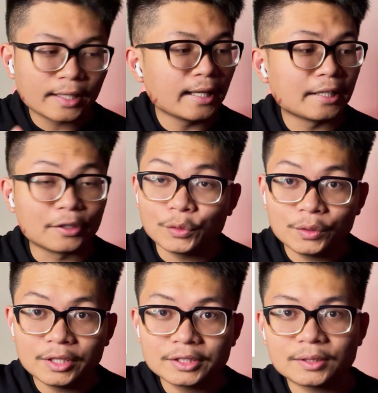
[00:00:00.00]
And I do
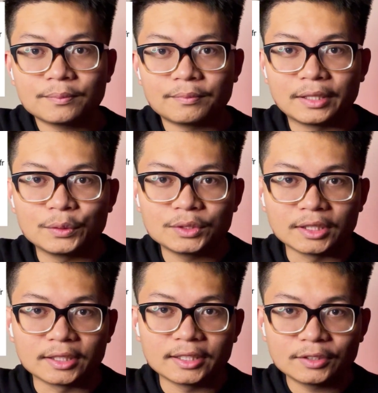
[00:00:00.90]
this by
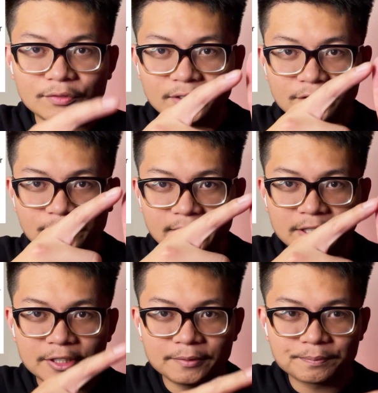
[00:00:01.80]
using this finger right
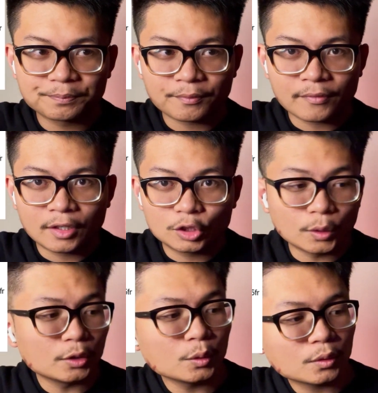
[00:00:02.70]
here. So
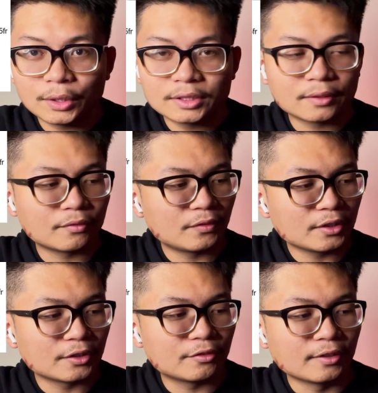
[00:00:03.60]
I don't press the
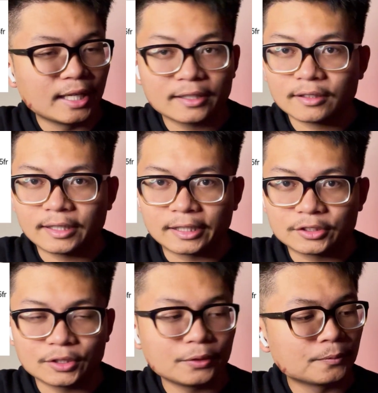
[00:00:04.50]
finger flat, like
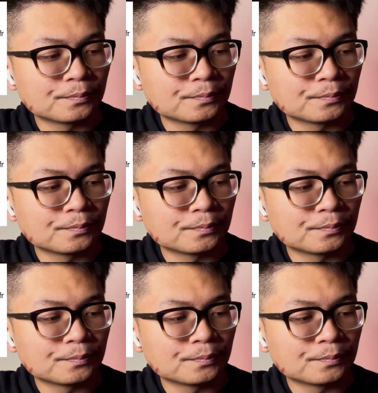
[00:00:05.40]
so.